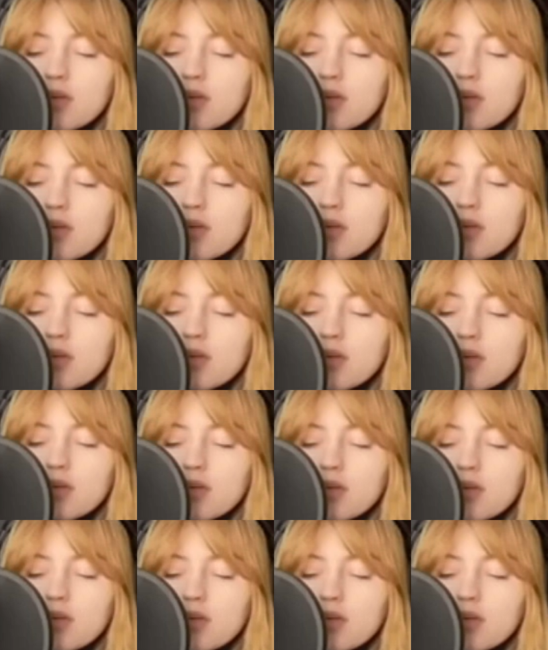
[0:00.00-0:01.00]

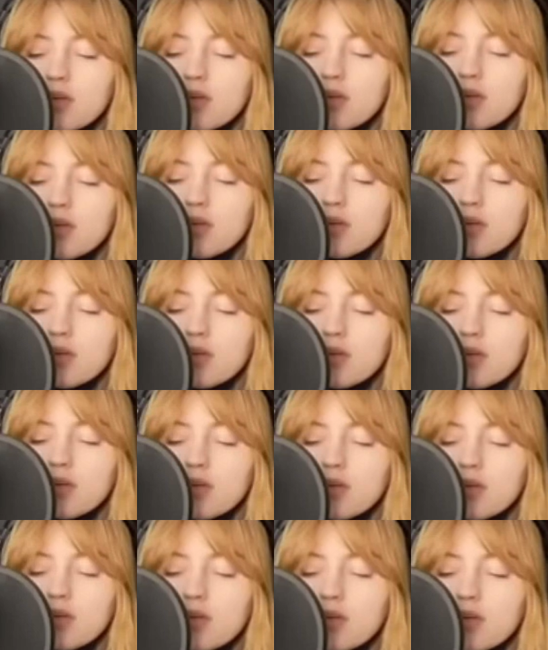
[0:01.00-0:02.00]

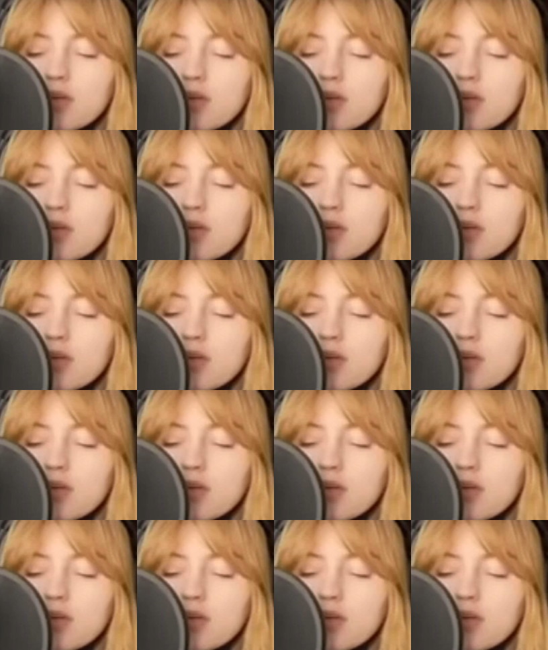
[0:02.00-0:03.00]

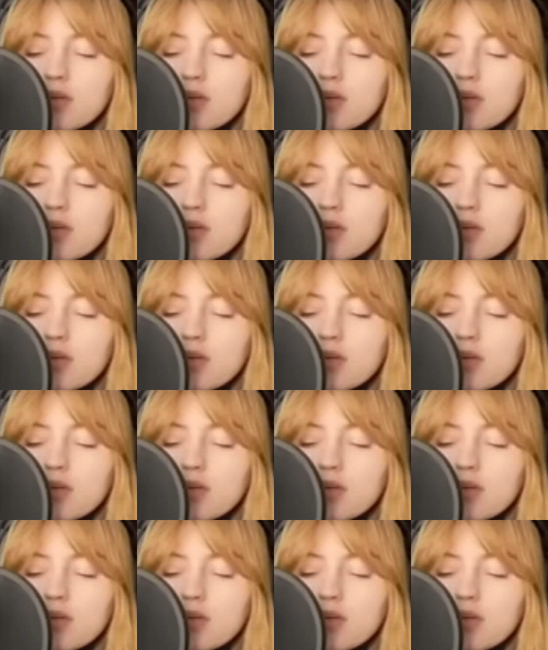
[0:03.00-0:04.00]

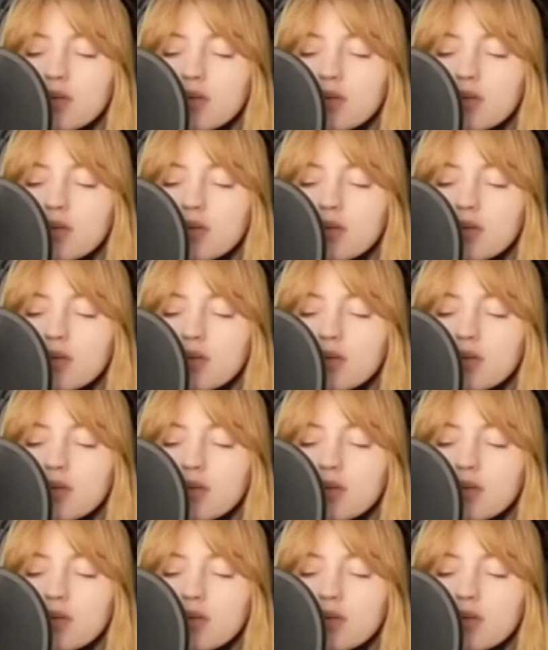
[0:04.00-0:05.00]

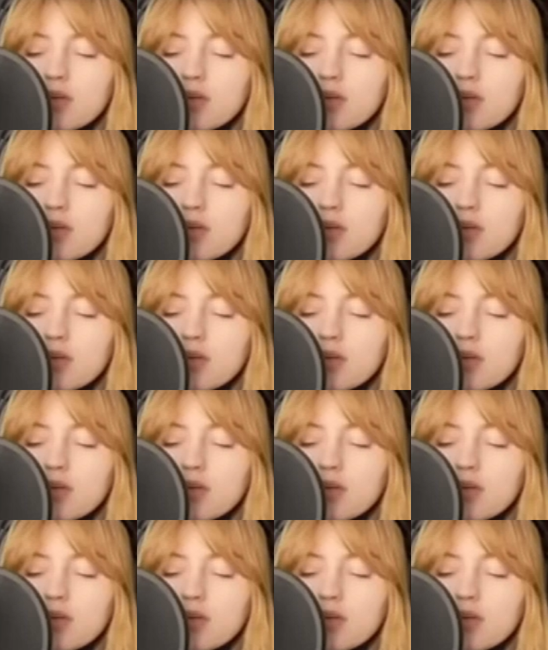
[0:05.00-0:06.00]

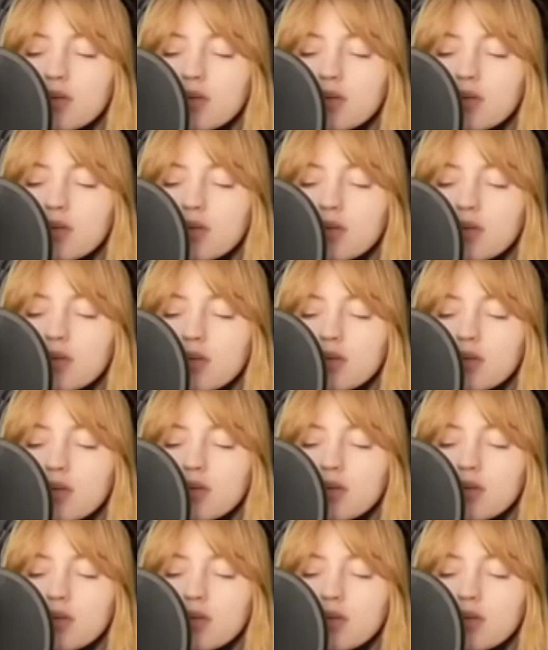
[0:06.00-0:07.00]

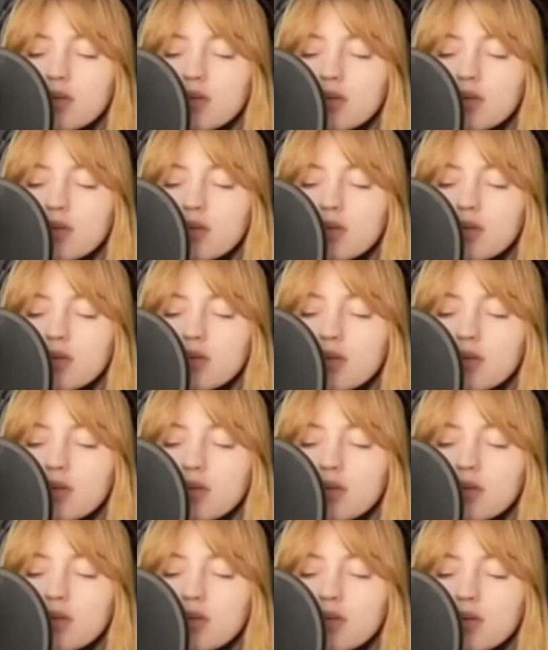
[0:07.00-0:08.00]
(not speaking)